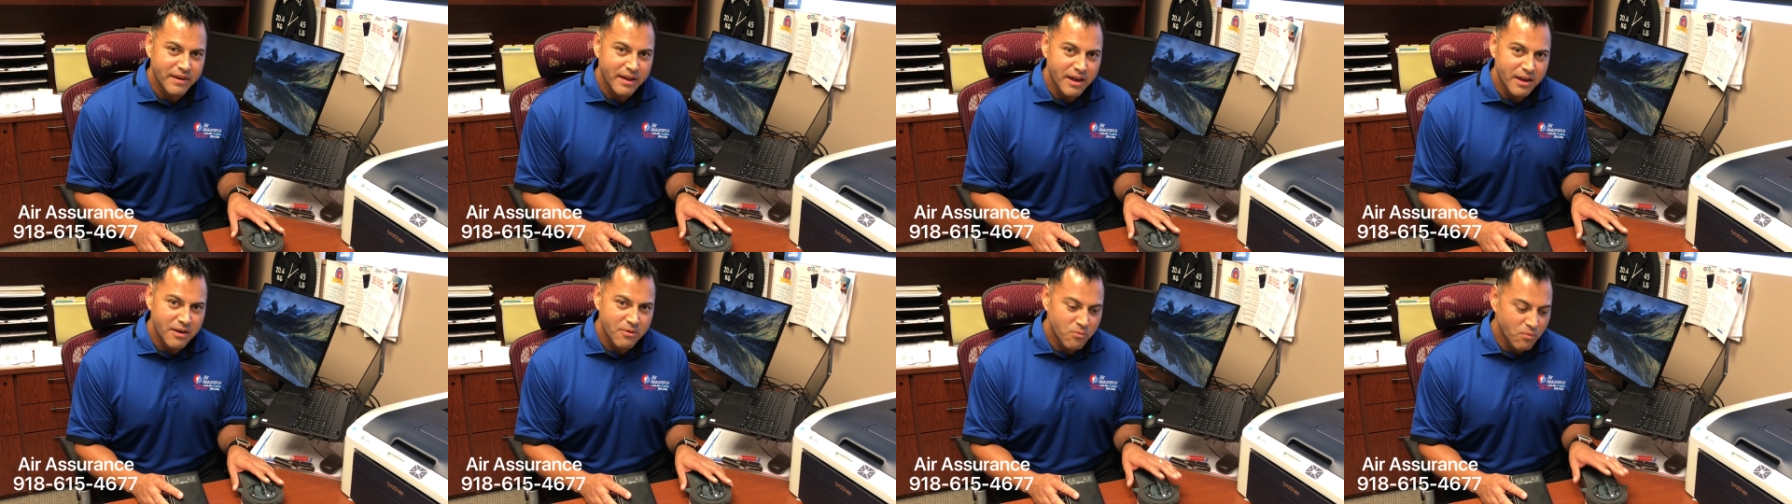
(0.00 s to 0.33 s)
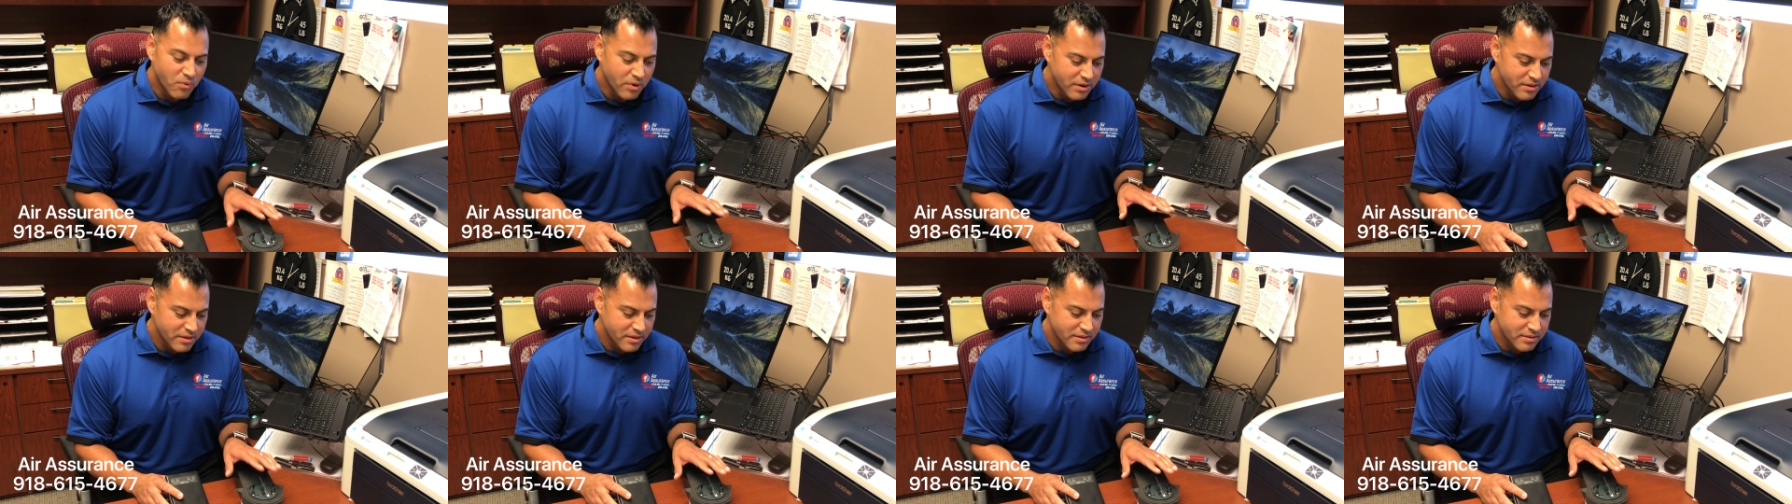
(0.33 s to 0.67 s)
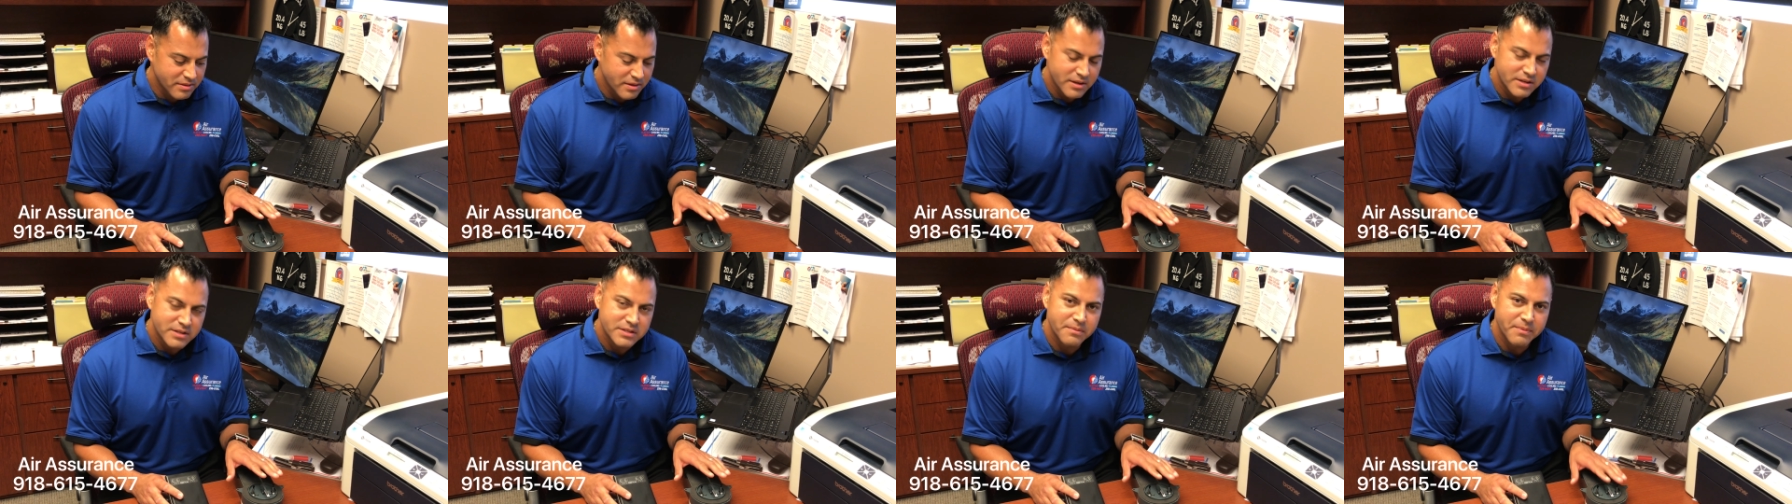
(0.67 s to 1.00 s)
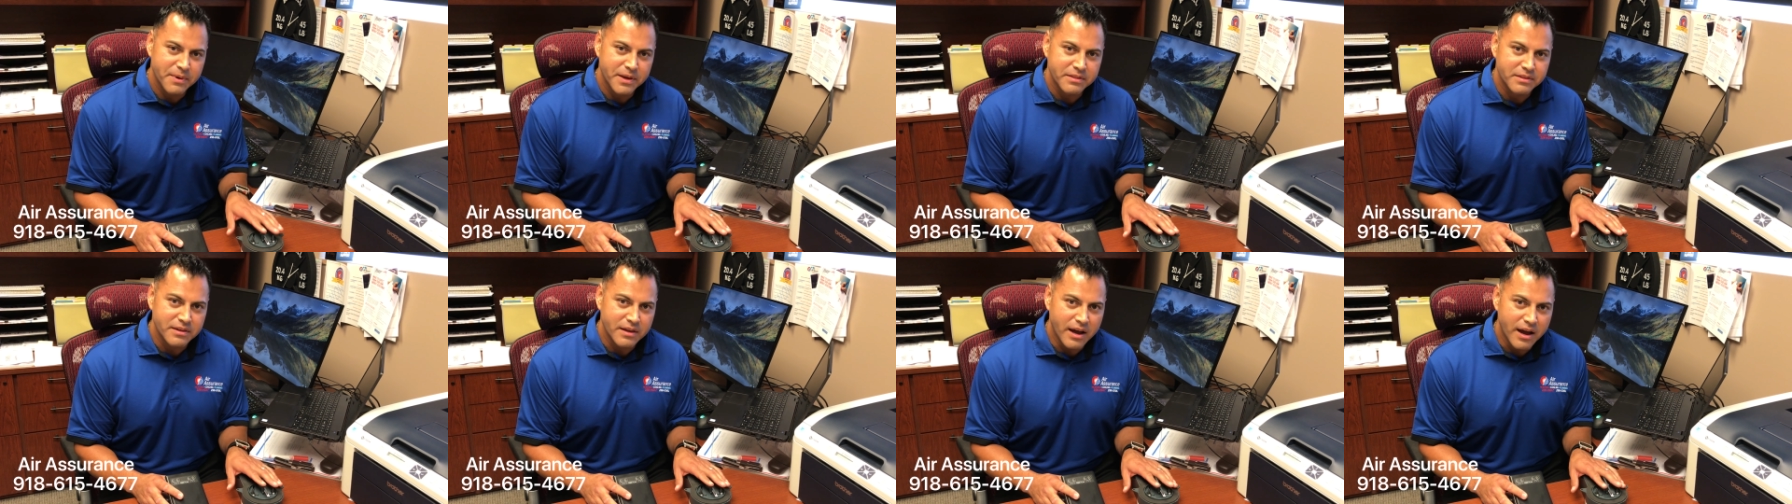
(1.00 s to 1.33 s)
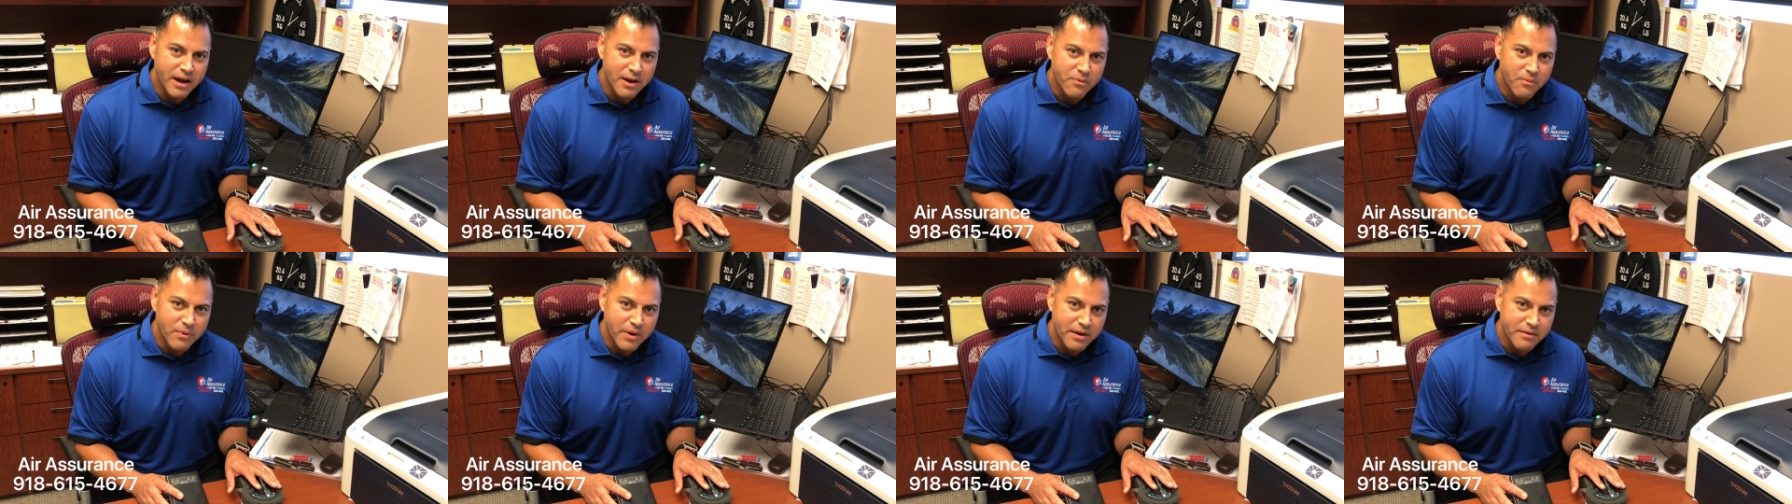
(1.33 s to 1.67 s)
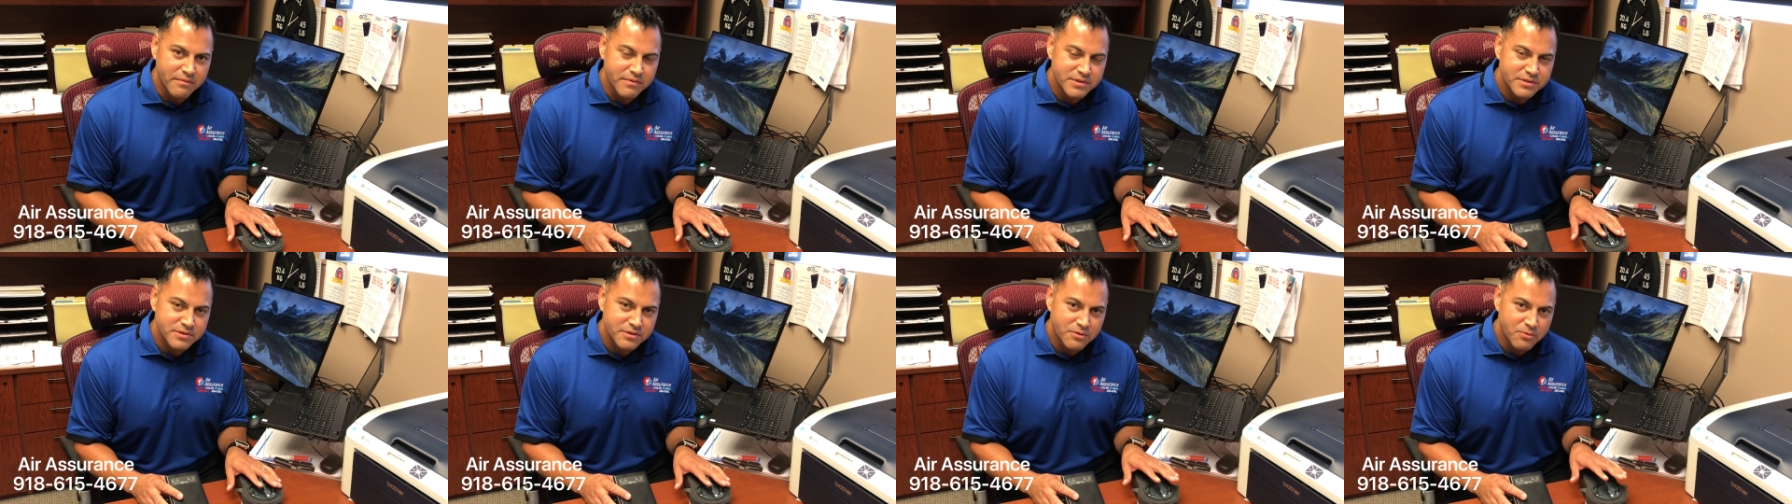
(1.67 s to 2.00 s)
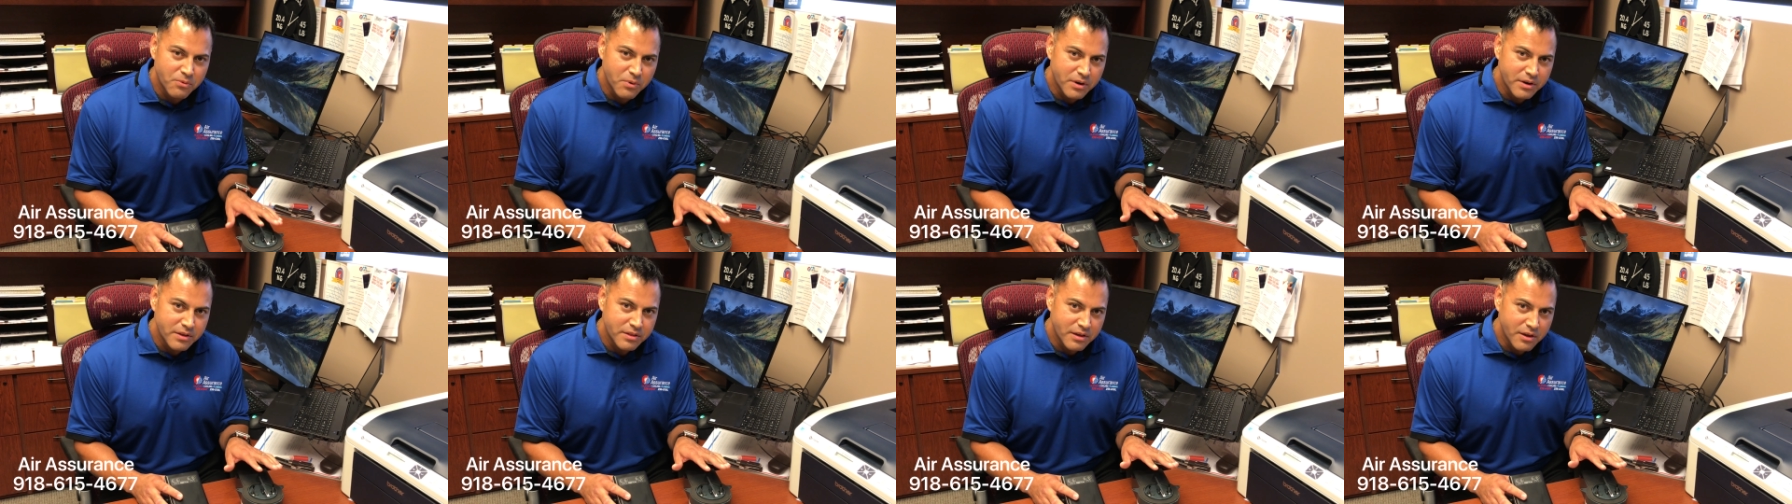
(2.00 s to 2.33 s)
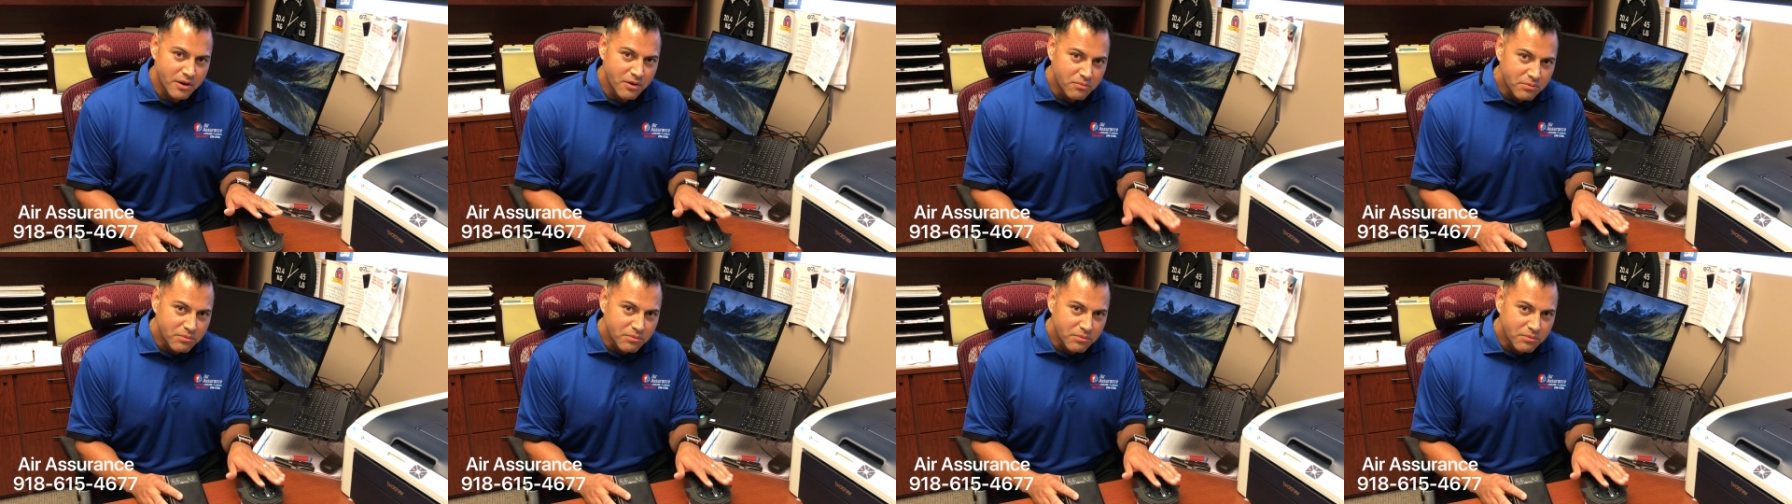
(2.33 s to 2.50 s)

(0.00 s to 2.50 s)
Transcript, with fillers: And one of the things about the iWave is they're one of the